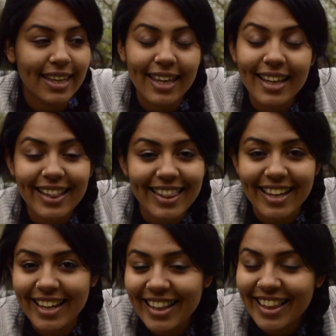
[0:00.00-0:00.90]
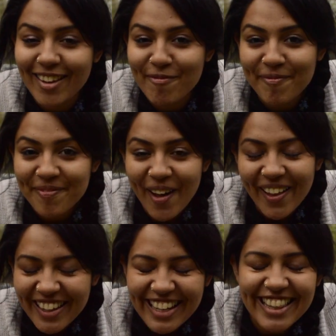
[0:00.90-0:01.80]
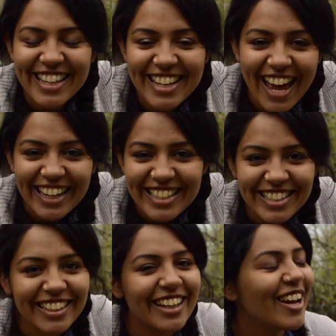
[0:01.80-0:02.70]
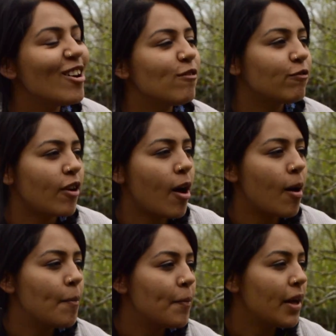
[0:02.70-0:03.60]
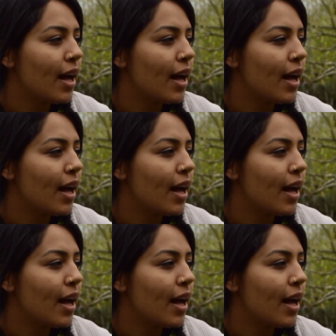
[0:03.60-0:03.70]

eat the pollen and the nectar from